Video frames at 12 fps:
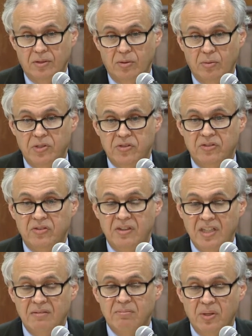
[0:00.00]
which is
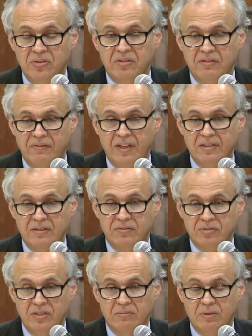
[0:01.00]
the most
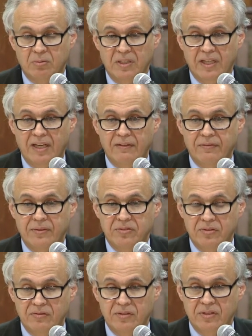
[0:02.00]
effective treatment we have for
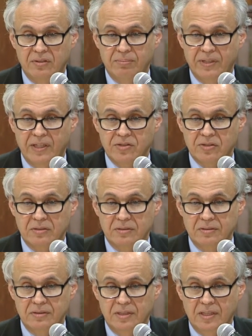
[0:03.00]
severe depression,
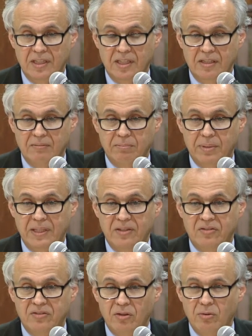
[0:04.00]
but
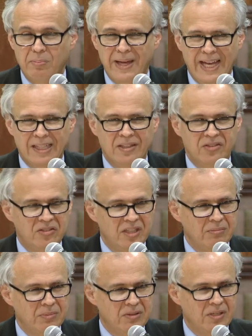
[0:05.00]
is so badly
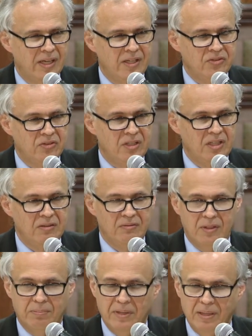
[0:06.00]
stigmatized
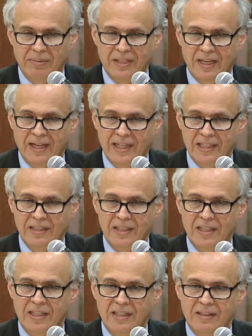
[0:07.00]
in the public eye
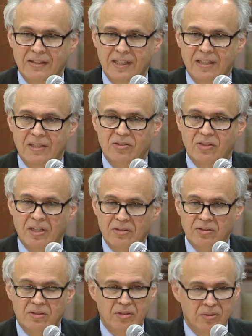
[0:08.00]
that it is
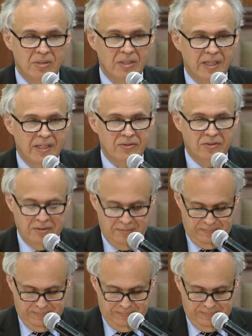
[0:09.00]
underutilized.